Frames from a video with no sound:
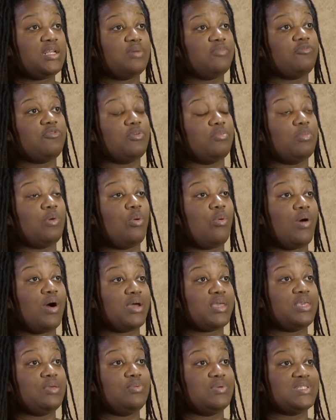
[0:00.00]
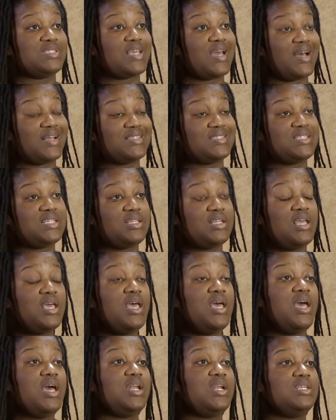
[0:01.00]
I'm from Milwaukee, Wisconsin,
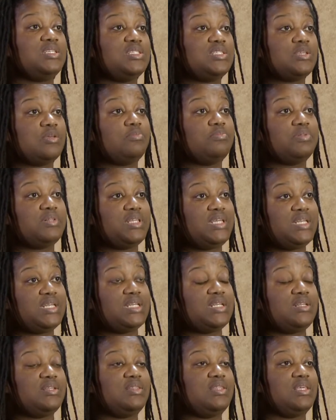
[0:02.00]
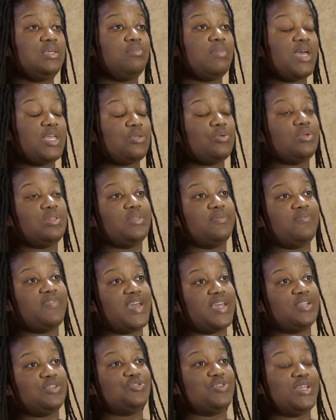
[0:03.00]
and I just completed the manual
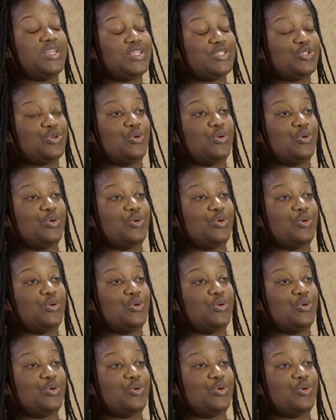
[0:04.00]
lymphatic drainage